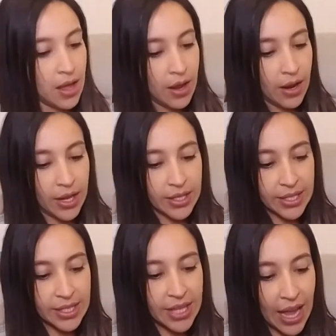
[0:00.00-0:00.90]
In the
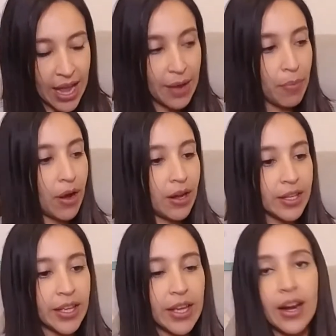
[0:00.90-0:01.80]
side
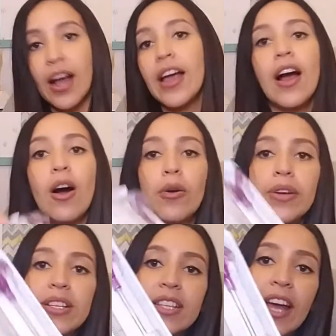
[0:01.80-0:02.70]
pocket, I
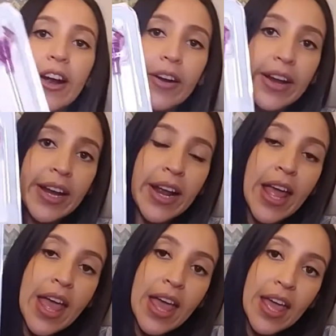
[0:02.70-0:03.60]
always carry
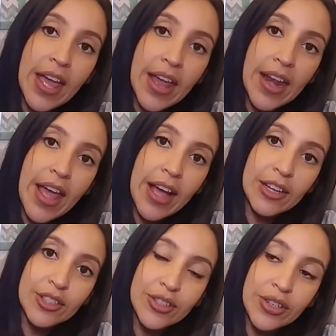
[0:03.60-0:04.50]
an
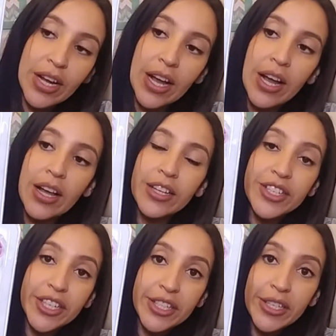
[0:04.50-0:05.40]
extra
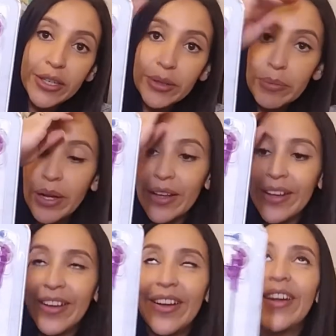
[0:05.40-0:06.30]
Gtube. Her